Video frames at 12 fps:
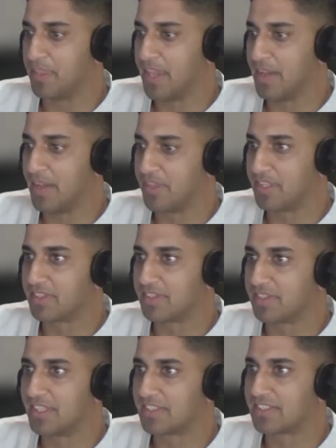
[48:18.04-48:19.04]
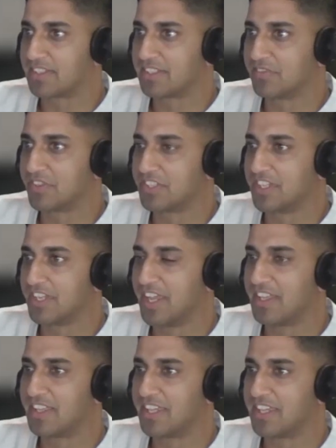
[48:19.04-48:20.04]
Yeah, that's it for
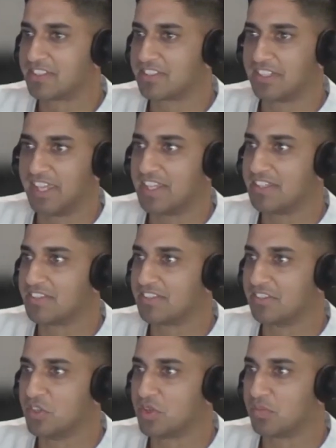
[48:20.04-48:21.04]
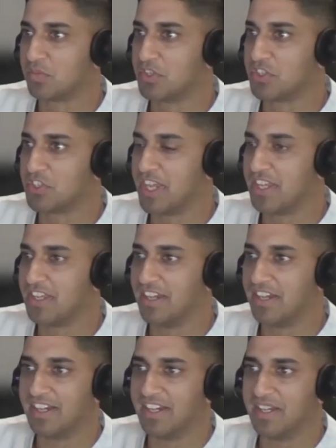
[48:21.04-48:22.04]
today. Thanks again, Luke. Appreciate
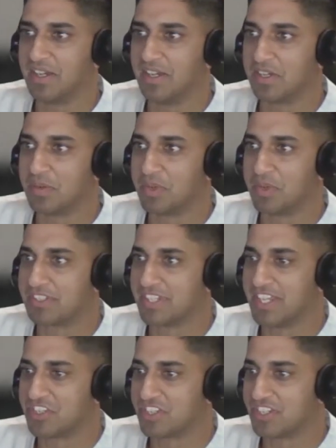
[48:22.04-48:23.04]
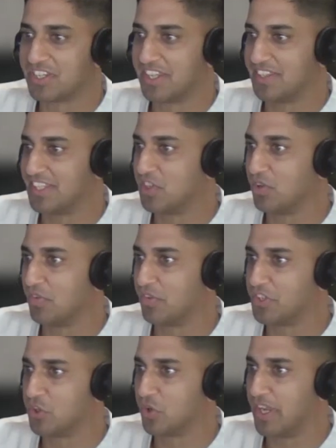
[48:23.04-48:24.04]
your presentation, and thank you all
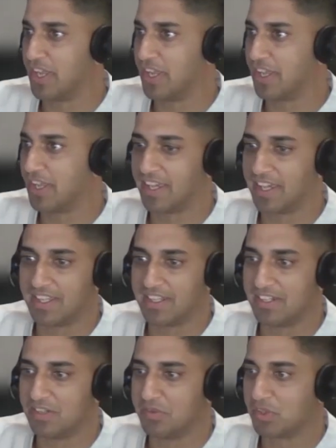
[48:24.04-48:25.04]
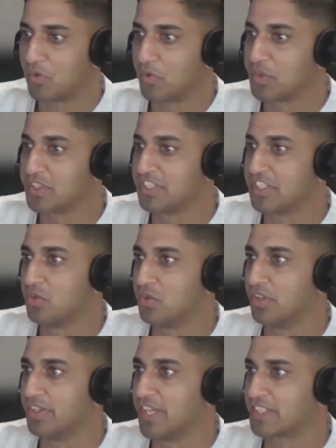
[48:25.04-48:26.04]
for joining. And we look forward to seeing you
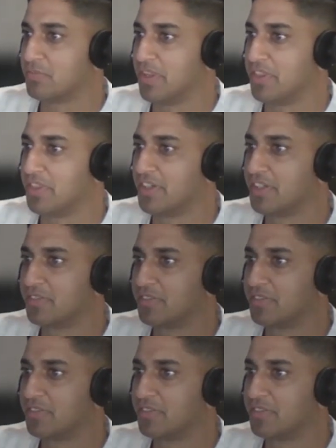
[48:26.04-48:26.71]
all next month.